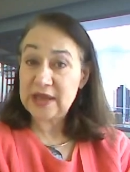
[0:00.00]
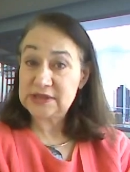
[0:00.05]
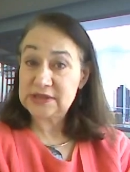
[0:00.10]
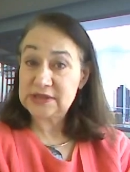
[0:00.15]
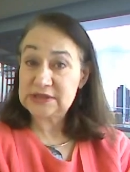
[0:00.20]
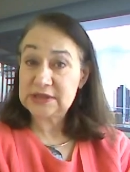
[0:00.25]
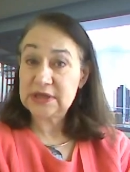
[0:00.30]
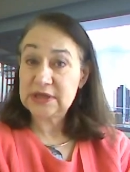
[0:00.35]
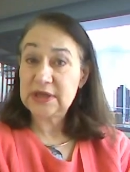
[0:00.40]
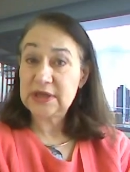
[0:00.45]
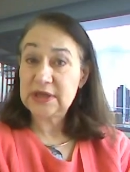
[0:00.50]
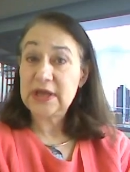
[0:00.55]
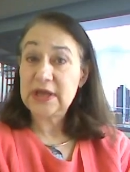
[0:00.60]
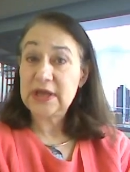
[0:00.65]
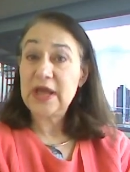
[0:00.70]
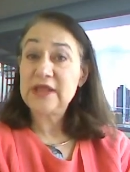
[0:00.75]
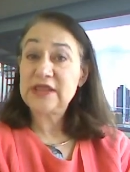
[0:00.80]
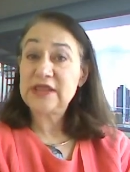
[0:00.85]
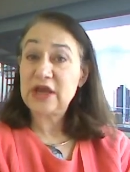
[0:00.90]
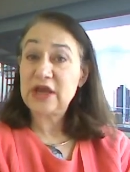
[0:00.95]
case.
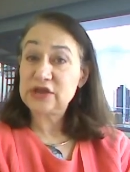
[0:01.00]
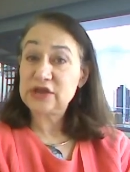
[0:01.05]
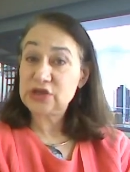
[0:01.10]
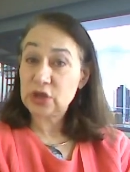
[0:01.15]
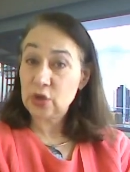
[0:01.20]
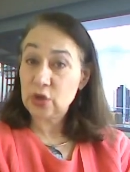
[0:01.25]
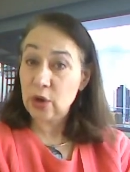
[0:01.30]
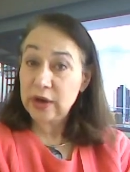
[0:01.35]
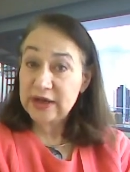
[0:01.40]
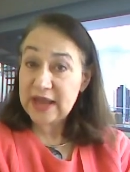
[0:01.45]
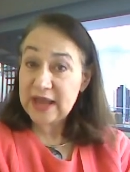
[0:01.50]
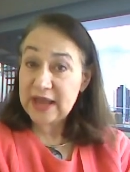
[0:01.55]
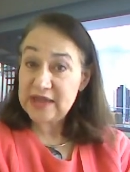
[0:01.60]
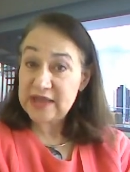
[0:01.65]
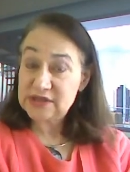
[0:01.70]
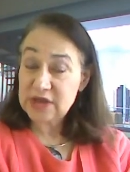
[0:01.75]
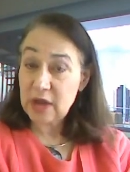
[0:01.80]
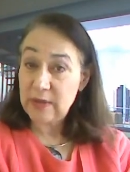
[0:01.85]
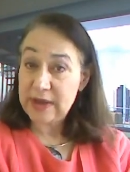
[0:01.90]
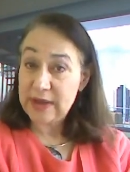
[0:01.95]
There is a court
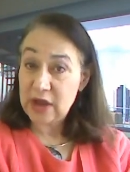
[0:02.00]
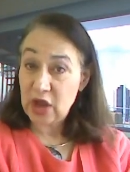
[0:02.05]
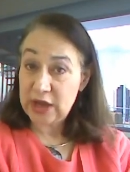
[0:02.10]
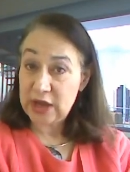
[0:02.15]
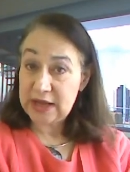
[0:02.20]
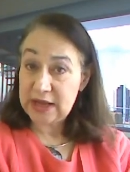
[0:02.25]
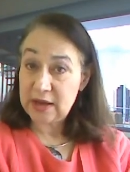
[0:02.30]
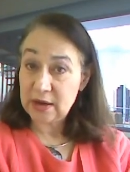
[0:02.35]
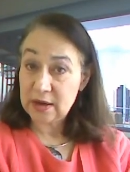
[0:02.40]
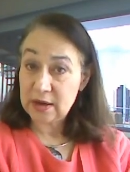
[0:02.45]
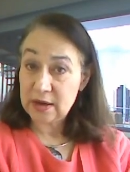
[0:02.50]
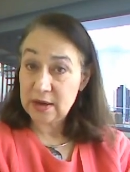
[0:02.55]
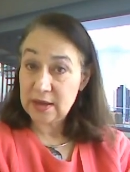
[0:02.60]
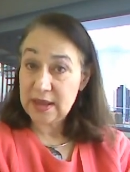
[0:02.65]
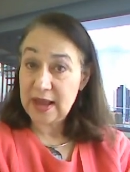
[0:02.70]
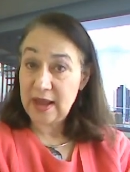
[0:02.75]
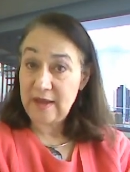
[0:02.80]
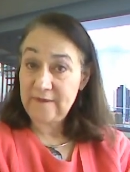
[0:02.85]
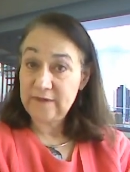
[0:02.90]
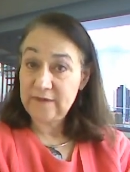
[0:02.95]
case going on
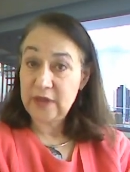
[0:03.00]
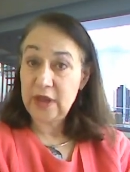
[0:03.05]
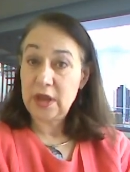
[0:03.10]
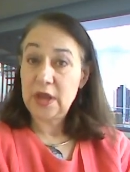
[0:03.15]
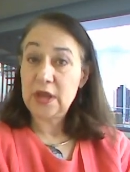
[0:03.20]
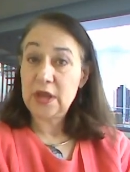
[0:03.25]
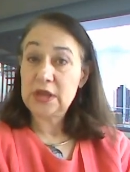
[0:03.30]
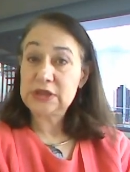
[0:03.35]
here. Yeah.